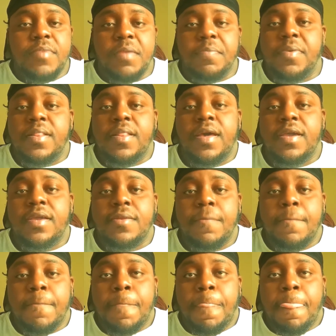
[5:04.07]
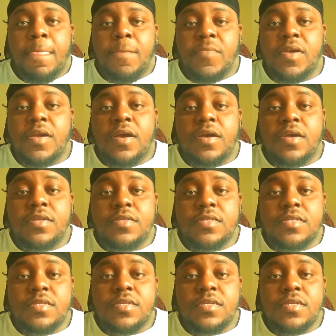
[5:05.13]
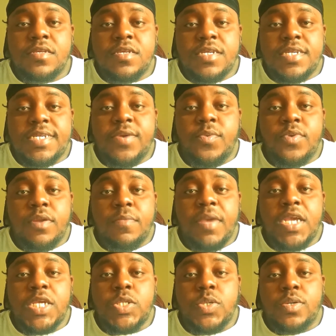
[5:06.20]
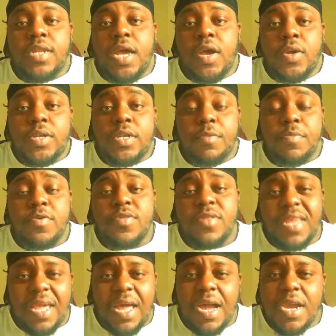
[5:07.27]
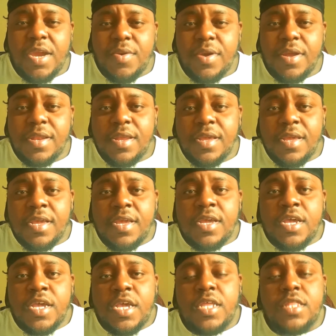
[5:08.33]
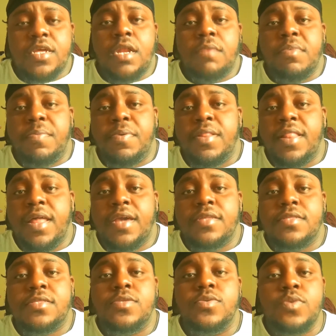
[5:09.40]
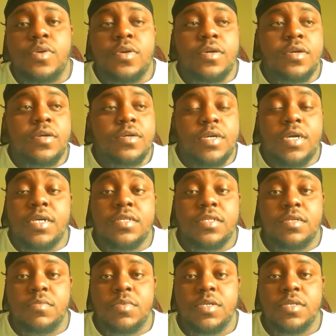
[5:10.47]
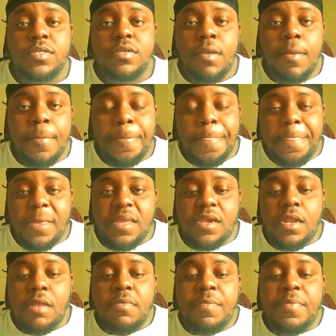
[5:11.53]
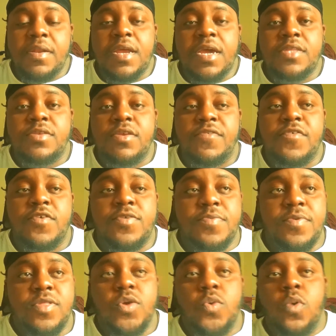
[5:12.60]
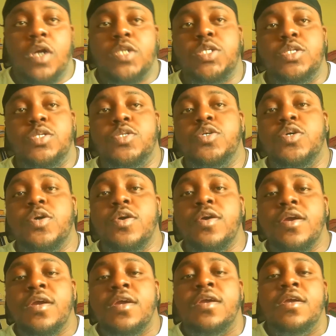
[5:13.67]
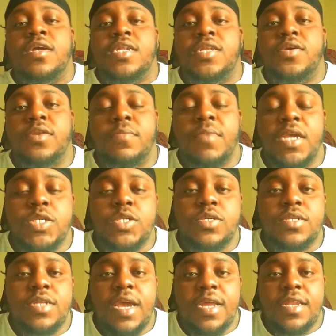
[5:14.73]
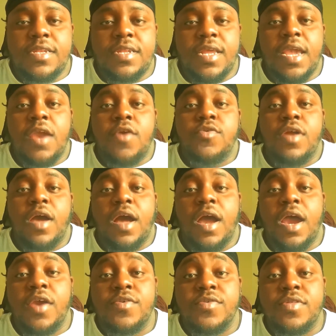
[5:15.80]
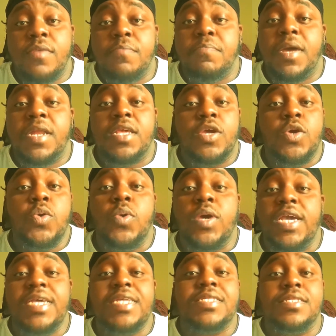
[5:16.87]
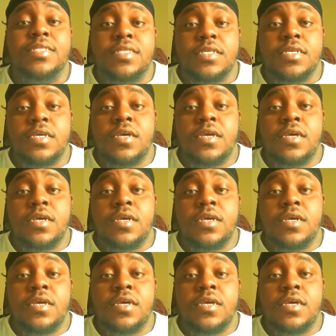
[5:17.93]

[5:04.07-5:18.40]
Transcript: be polite, because they want to make sure that the person they hiring is gonna be polite to the customers. They're gonna be polite to the first person who walks through the door. They wanna make sure that they are not hiring somebody who isn't